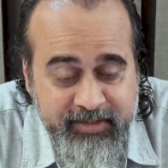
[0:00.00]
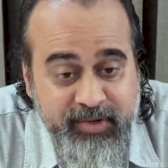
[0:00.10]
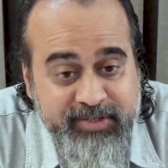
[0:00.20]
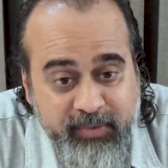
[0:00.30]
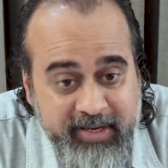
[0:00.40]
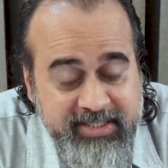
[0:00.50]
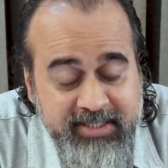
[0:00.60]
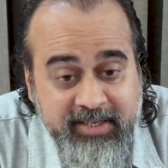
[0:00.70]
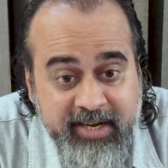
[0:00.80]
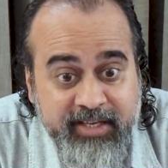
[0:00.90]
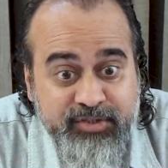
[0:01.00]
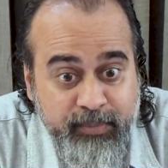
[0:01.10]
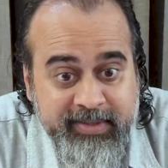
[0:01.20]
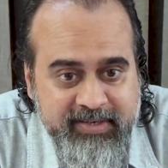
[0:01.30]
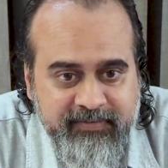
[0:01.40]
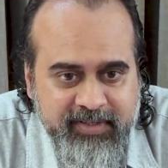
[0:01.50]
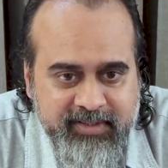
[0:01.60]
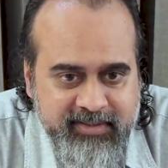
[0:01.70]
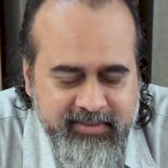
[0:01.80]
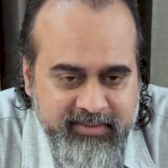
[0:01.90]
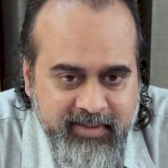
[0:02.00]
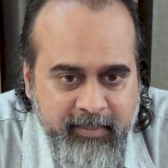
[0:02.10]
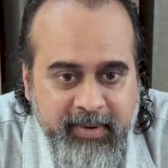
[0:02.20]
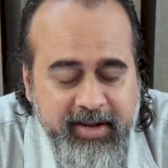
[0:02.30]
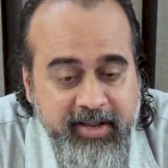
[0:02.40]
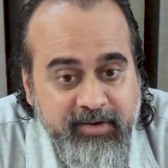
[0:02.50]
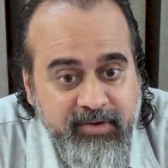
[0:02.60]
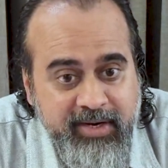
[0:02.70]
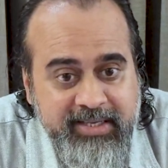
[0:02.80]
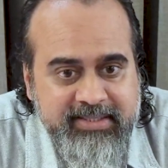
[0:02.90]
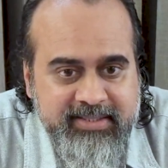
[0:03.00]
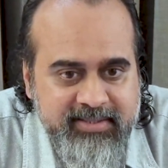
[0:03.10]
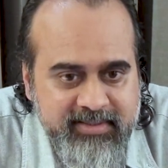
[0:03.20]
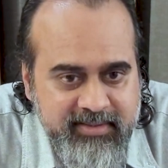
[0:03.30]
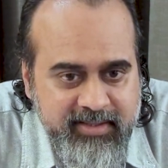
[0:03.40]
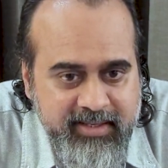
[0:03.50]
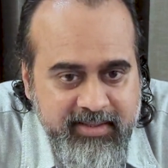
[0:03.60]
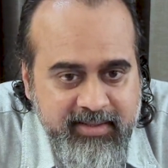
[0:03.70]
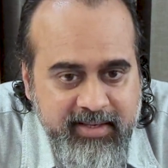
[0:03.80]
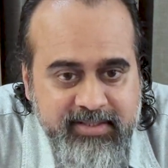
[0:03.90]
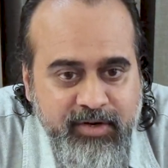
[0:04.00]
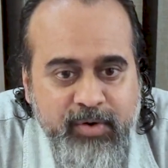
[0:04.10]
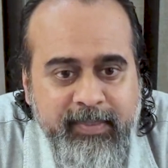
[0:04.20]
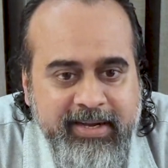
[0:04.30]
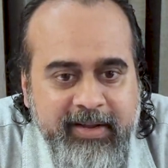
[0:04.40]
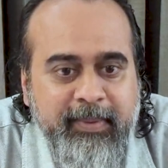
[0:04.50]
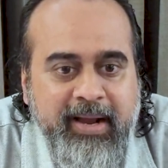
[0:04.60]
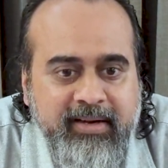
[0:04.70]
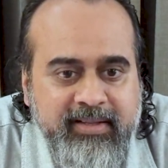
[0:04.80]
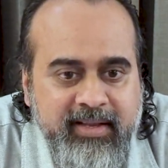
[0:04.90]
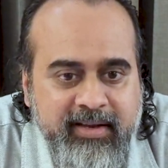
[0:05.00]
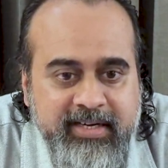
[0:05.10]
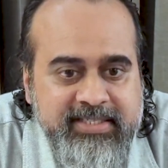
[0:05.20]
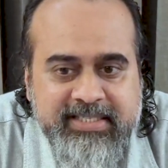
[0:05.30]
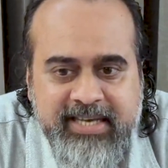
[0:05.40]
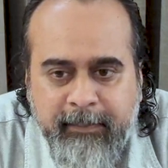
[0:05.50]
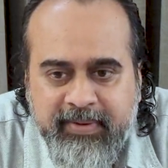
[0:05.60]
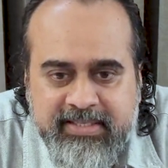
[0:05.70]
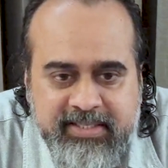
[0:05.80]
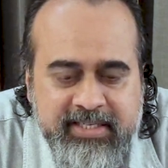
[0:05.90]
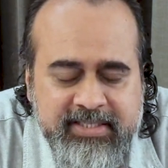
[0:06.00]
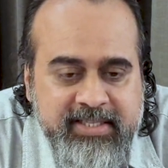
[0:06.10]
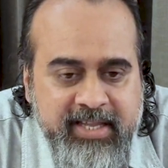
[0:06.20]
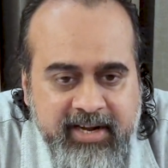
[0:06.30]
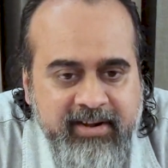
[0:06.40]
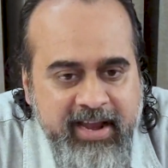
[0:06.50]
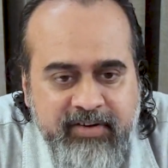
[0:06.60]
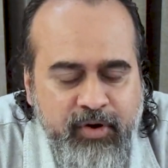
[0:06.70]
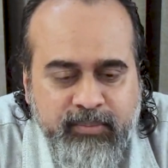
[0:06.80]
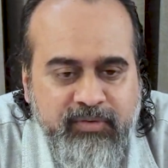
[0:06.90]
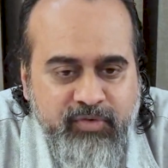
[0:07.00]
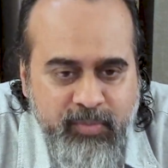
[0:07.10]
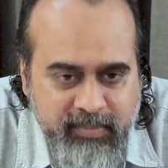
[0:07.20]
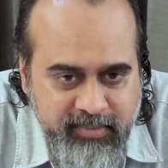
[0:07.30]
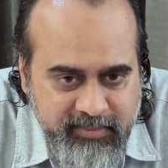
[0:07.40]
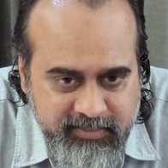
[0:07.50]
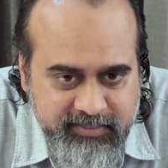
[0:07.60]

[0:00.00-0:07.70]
So education takes so much effort. But ignorance is automatic, prakritic. It just happens. It is there right from the womb.